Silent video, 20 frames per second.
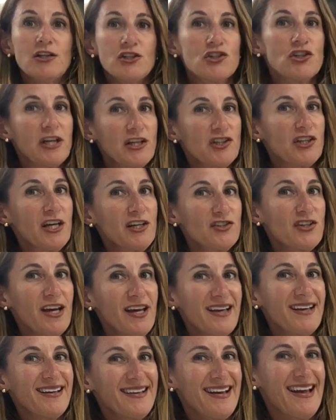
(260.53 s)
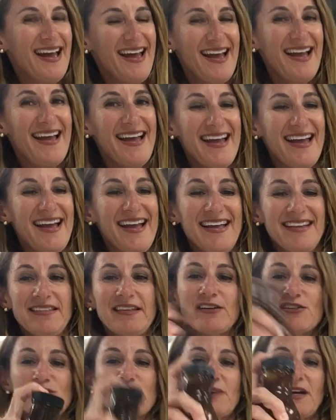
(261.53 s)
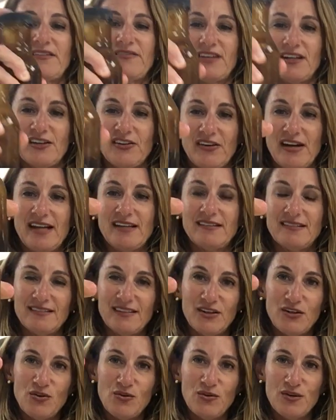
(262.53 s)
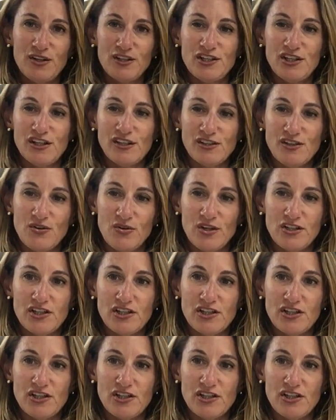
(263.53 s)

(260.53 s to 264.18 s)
Shake, and there's my vinaigrette. Gorgeous.